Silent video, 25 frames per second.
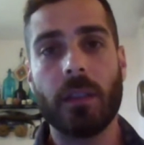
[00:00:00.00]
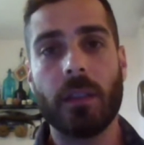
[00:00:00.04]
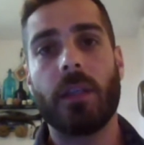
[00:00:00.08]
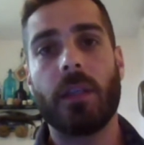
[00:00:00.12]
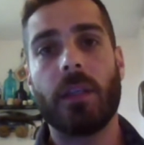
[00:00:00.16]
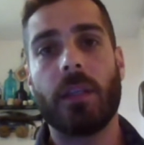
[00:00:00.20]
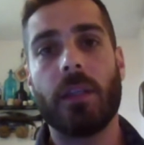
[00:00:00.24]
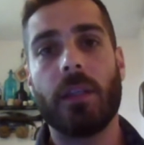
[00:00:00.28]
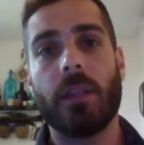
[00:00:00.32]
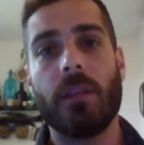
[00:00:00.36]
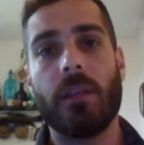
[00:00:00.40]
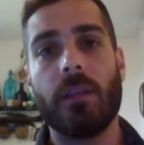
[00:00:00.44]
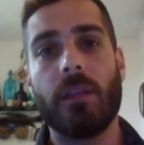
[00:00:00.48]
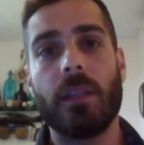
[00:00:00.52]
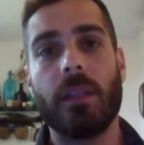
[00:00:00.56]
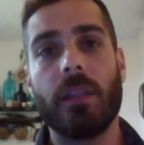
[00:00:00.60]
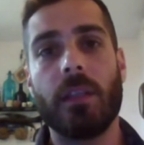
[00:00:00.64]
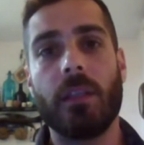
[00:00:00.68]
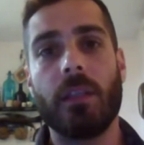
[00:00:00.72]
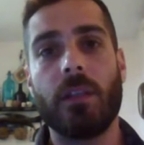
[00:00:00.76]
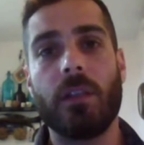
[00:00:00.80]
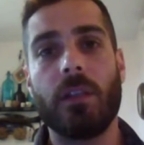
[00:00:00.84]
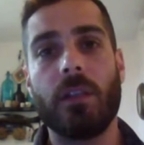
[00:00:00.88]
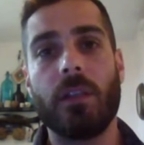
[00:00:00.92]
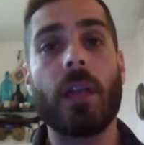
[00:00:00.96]
in
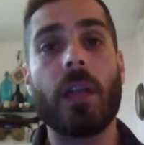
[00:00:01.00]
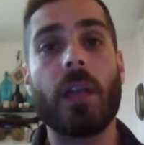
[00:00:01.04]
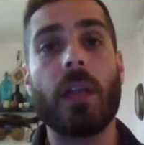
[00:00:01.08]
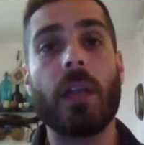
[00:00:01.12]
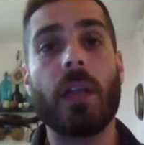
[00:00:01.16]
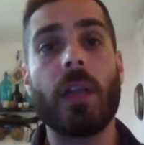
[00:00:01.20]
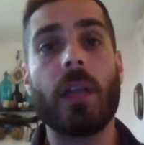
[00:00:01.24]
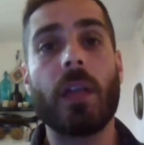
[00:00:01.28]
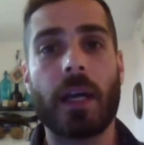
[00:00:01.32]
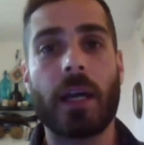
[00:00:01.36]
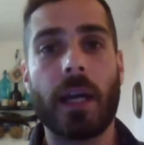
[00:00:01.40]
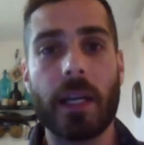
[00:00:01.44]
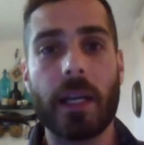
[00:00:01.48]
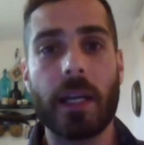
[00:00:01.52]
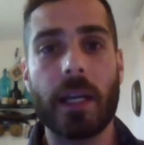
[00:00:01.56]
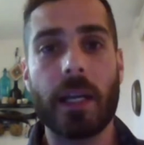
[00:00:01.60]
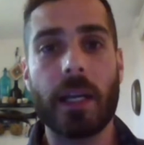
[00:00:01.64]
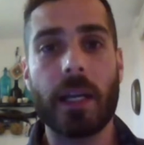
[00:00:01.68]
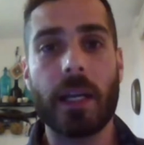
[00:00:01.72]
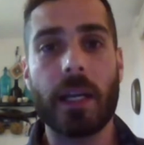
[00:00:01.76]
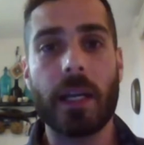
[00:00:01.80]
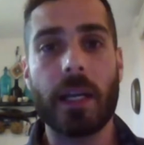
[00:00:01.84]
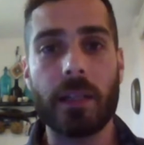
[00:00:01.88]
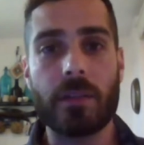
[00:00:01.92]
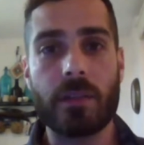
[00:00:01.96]
the Golan
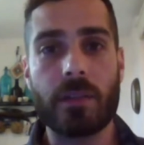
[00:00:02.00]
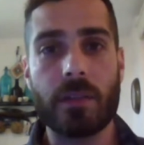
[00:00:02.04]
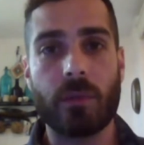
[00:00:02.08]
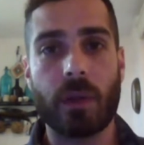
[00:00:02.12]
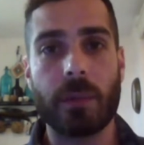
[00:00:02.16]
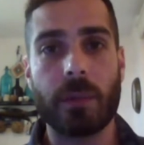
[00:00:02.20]
Heights,